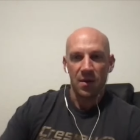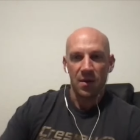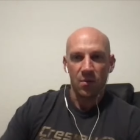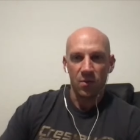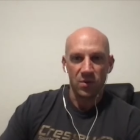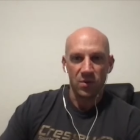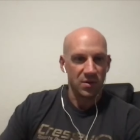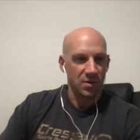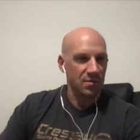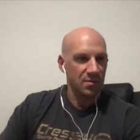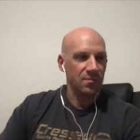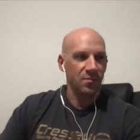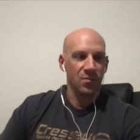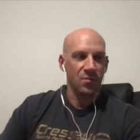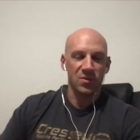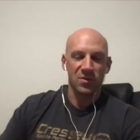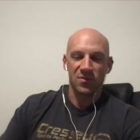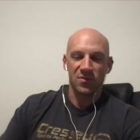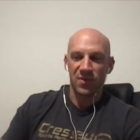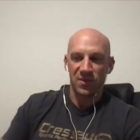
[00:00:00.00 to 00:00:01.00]
Was it
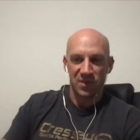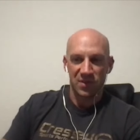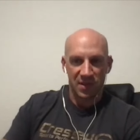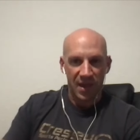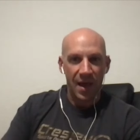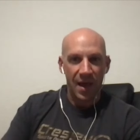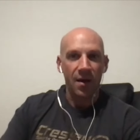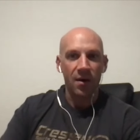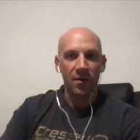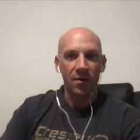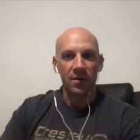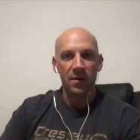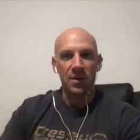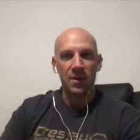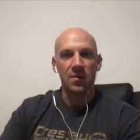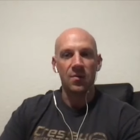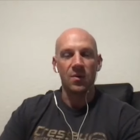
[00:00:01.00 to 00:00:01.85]
was it physicality?